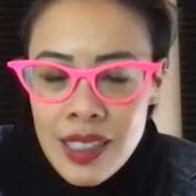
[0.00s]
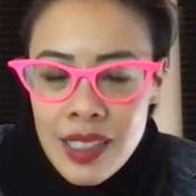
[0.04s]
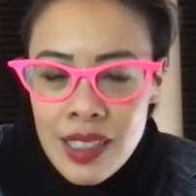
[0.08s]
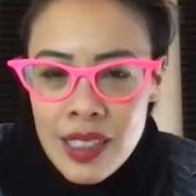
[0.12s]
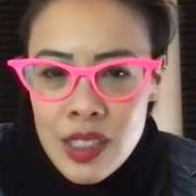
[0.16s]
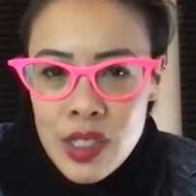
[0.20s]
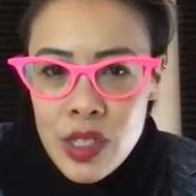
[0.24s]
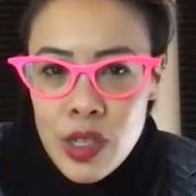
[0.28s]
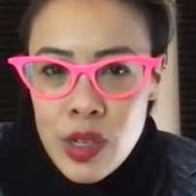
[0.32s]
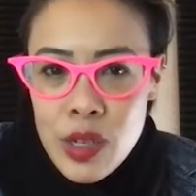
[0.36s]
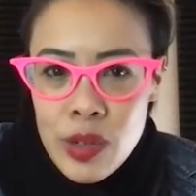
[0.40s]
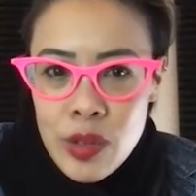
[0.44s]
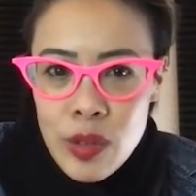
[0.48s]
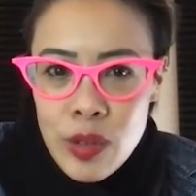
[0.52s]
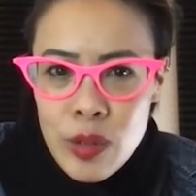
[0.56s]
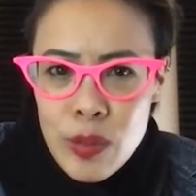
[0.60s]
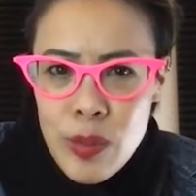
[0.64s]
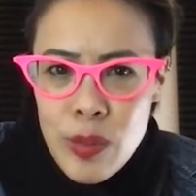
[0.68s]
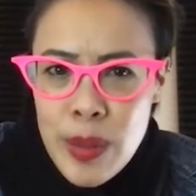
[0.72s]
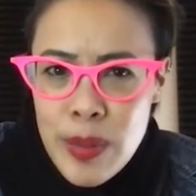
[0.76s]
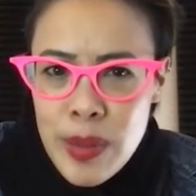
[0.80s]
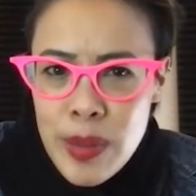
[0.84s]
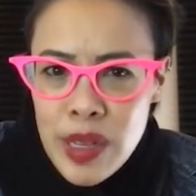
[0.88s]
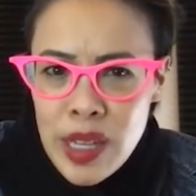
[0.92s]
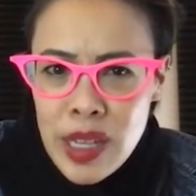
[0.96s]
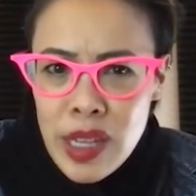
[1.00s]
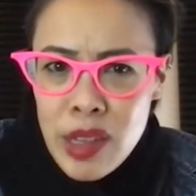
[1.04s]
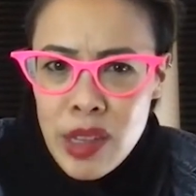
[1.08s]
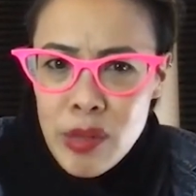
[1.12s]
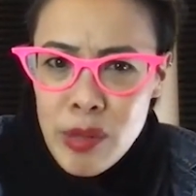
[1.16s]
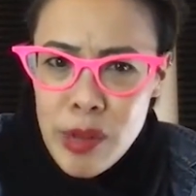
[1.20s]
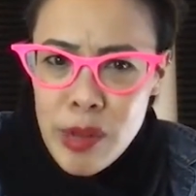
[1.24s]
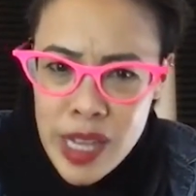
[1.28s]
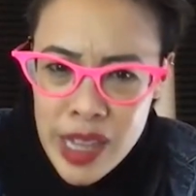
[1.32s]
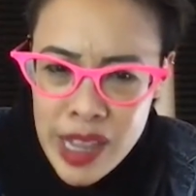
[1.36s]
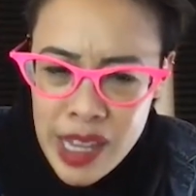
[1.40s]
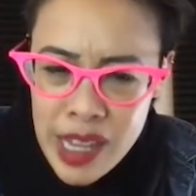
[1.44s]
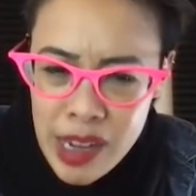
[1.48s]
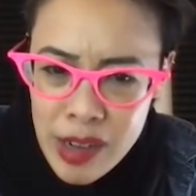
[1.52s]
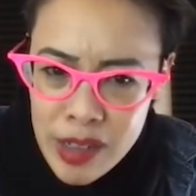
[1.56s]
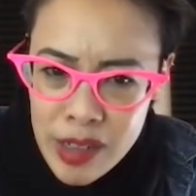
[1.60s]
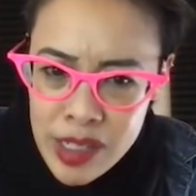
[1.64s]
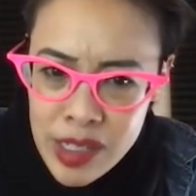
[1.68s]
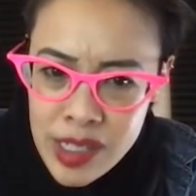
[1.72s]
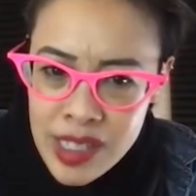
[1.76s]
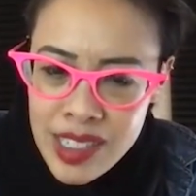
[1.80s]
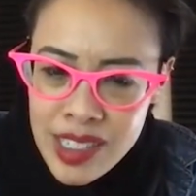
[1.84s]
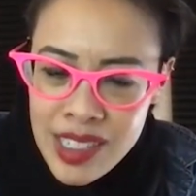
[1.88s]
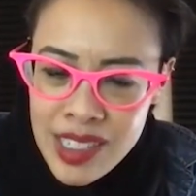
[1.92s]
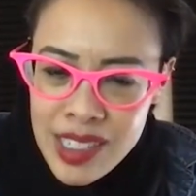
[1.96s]
So maybe like three
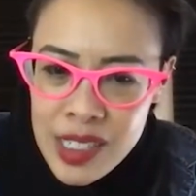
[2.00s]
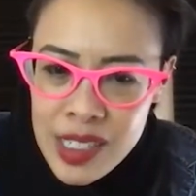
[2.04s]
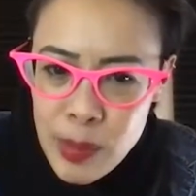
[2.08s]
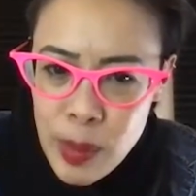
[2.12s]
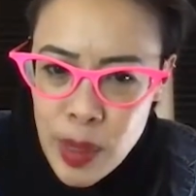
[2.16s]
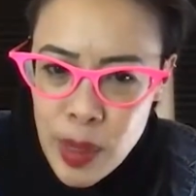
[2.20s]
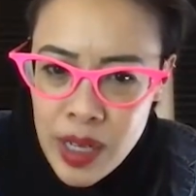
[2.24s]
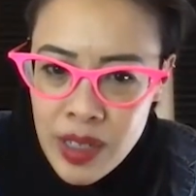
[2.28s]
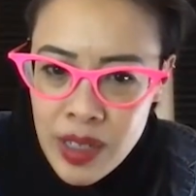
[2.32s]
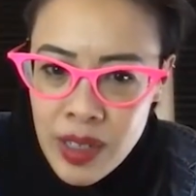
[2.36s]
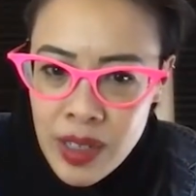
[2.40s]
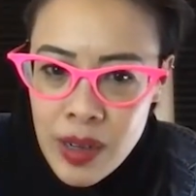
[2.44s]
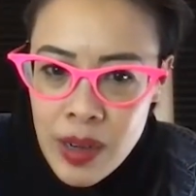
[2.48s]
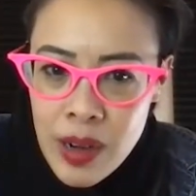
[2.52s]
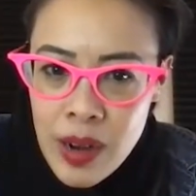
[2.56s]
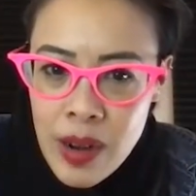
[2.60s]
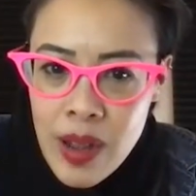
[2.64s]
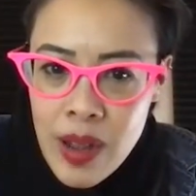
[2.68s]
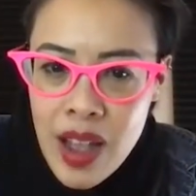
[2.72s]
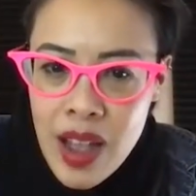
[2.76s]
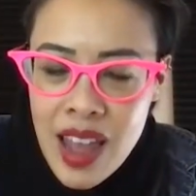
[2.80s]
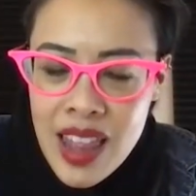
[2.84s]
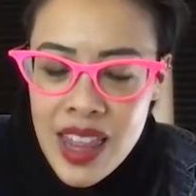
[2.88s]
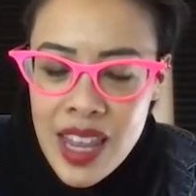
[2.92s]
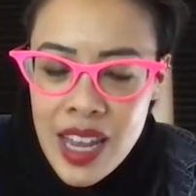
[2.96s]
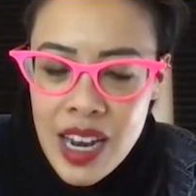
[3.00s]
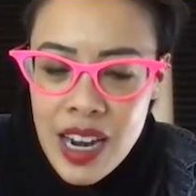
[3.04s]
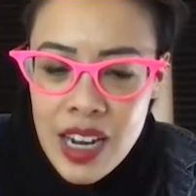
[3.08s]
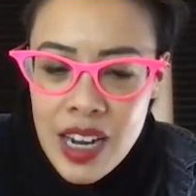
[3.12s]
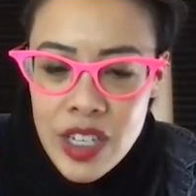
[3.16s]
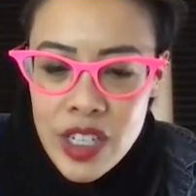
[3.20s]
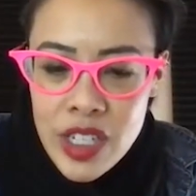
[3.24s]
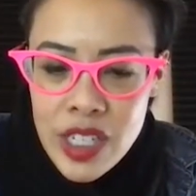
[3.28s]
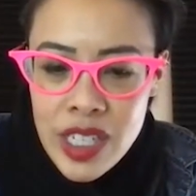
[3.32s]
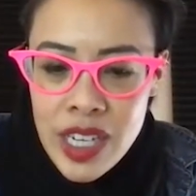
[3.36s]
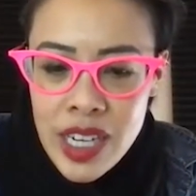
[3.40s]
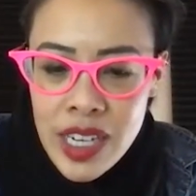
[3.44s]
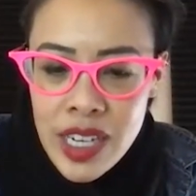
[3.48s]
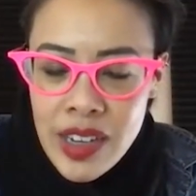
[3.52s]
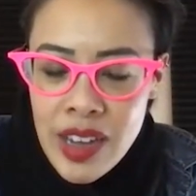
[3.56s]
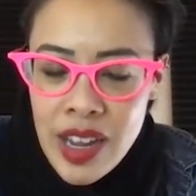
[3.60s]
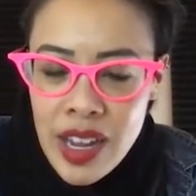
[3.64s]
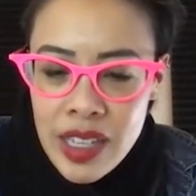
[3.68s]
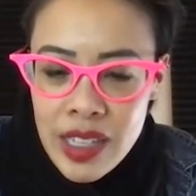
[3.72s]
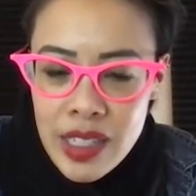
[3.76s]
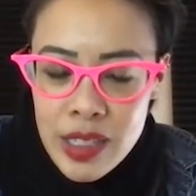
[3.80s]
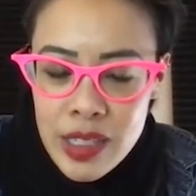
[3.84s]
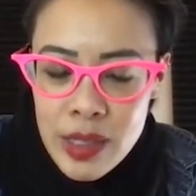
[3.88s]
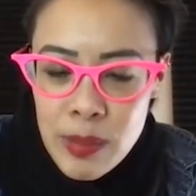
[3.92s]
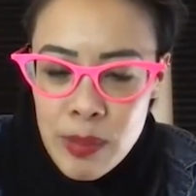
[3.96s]
thousand is better. And then I just kind of
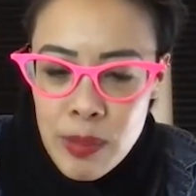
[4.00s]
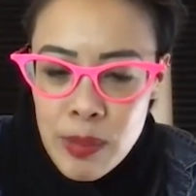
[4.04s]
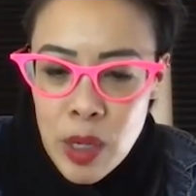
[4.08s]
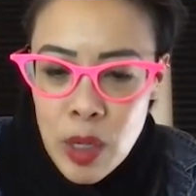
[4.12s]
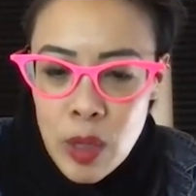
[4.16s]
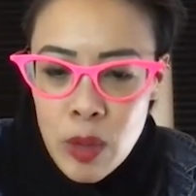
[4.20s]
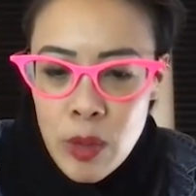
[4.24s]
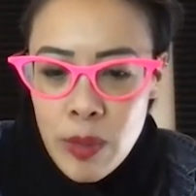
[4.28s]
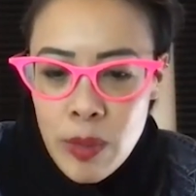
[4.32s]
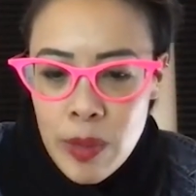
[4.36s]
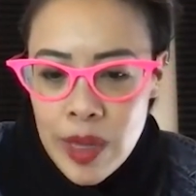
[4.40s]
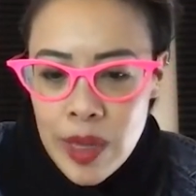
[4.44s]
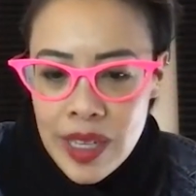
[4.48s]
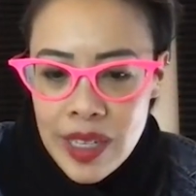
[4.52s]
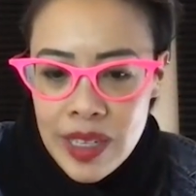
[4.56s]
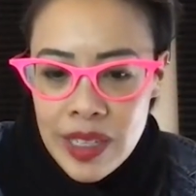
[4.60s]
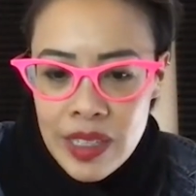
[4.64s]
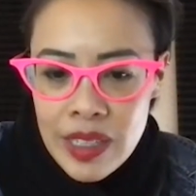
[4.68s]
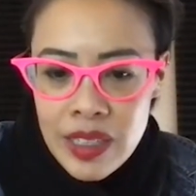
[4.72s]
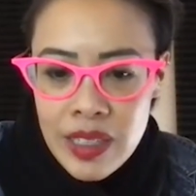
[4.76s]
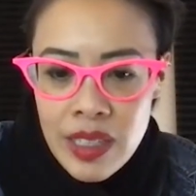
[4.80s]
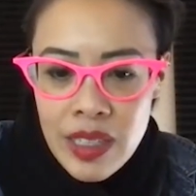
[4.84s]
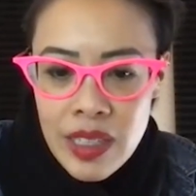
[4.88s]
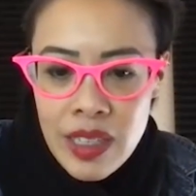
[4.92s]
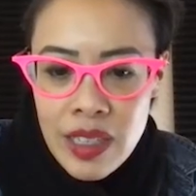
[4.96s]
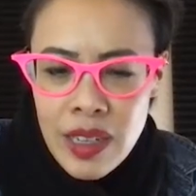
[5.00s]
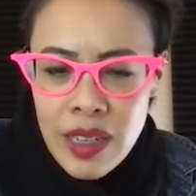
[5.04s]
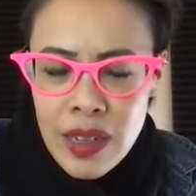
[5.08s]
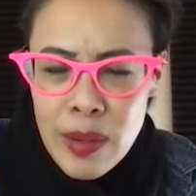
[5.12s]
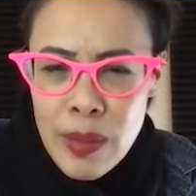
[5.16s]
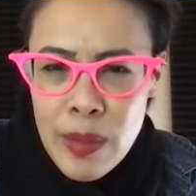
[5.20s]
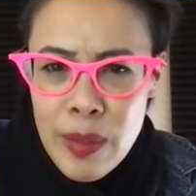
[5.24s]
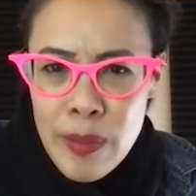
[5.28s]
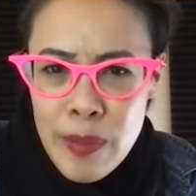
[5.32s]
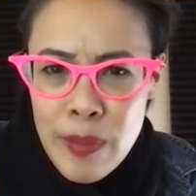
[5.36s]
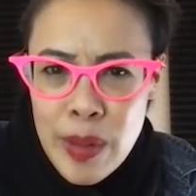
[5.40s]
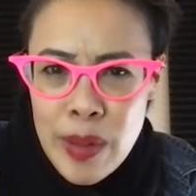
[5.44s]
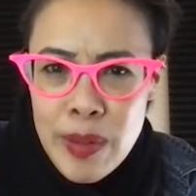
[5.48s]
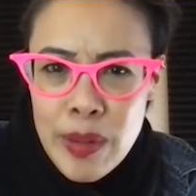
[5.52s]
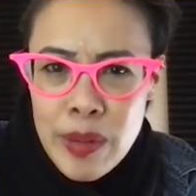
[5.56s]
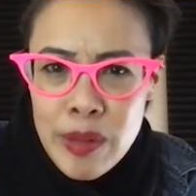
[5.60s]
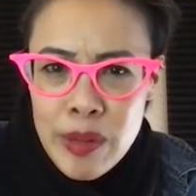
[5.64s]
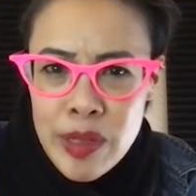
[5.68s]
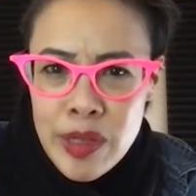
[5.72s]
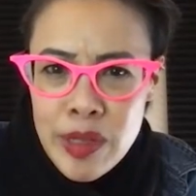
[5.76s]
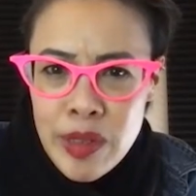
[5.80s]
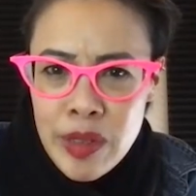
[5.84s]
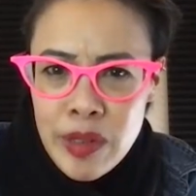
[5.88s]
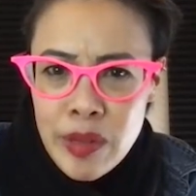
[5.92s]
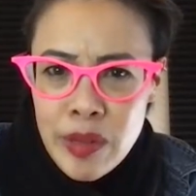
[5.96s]
had this moment, uh, and maybe it
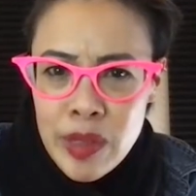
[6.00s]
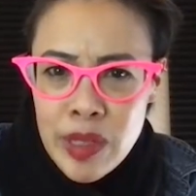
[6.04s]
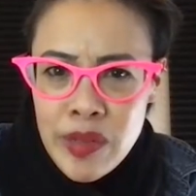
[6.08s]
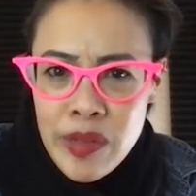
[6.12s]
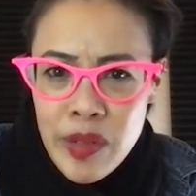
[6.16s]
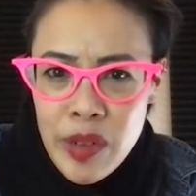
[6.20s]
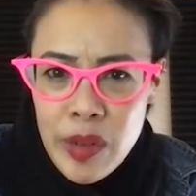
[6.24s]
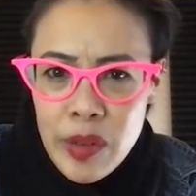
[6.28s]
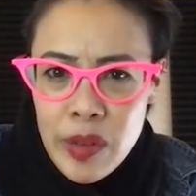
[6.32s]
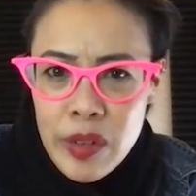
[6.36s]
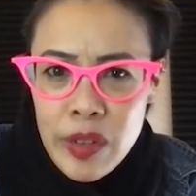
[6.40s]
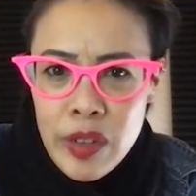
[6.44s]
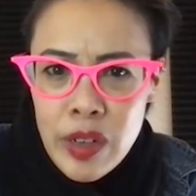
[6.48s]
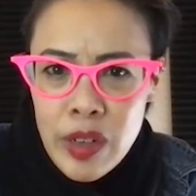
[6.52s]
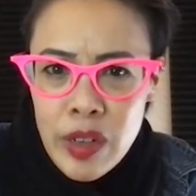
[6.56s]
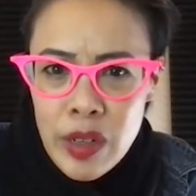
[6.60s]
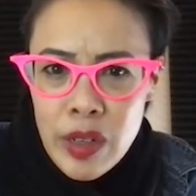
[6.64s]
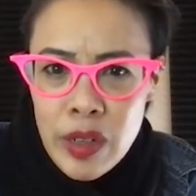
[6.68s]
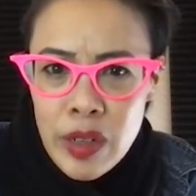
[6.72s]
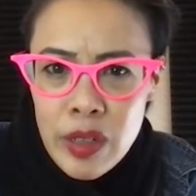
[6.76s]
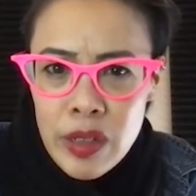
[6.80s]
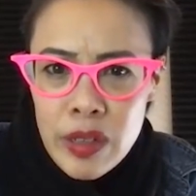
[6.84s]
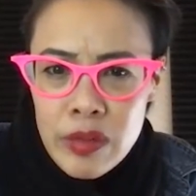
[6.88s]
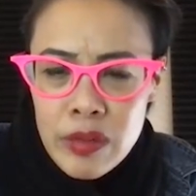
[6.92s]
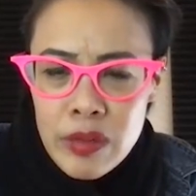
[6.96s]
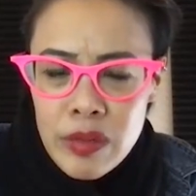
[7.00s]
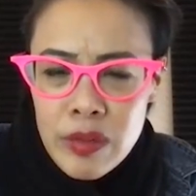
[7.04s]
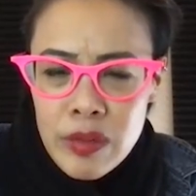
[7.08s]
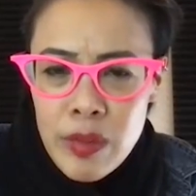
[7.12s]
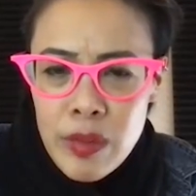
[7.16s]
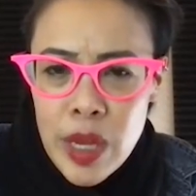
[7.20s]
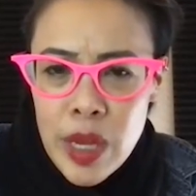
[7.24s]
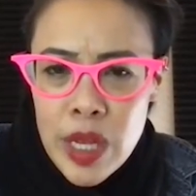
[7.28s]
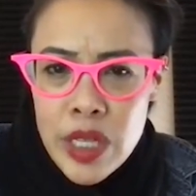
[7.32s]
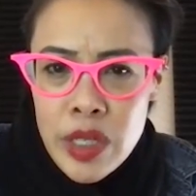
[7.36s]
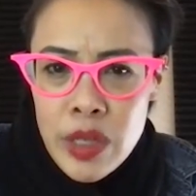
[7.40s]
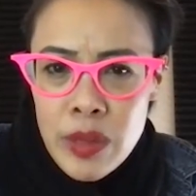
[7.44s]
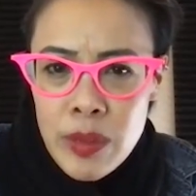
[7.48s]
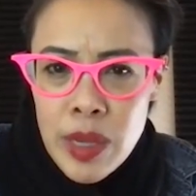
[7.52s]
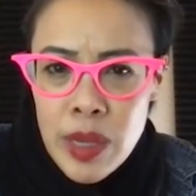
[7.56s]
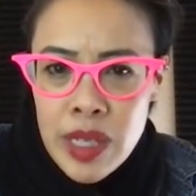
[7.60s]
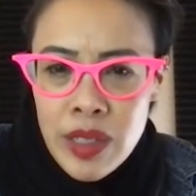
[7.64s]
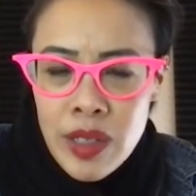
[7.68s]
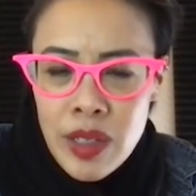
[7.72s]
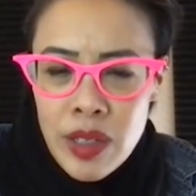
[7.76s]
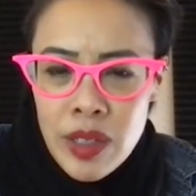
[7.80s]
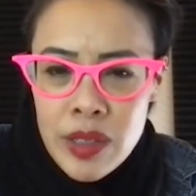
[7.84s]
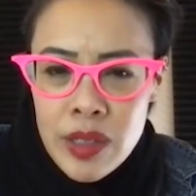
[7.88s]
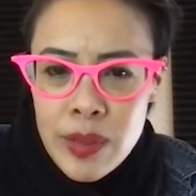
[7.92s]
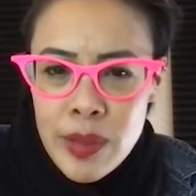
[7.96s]
was during one of our, our mastermind
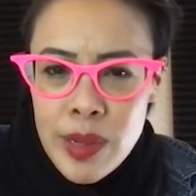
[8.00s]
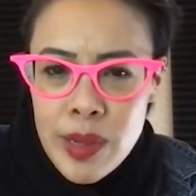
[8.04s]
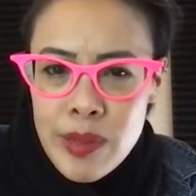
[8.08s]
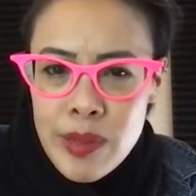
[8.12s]
calls, but